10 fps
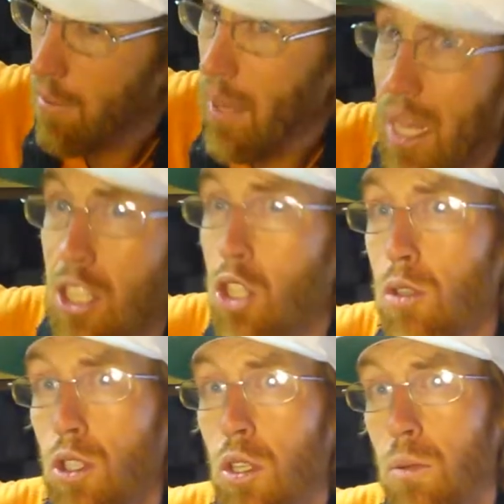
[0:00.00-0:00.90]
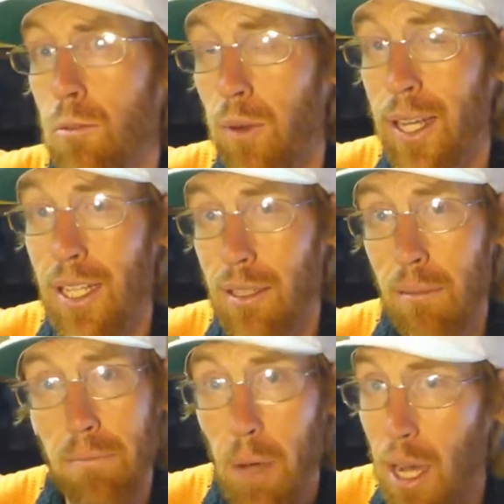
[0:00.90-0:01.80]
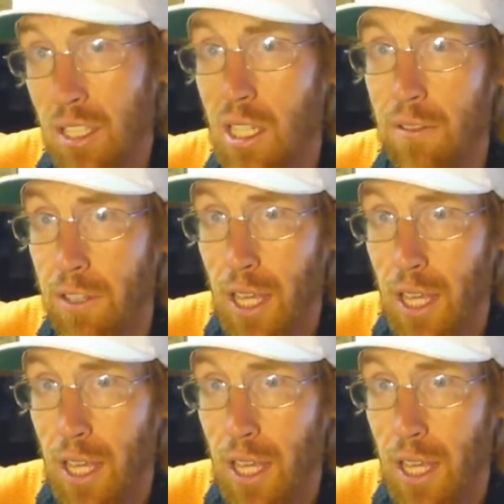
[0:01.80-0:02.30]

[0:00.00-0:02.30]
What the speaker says: Make YouTube Great and Positive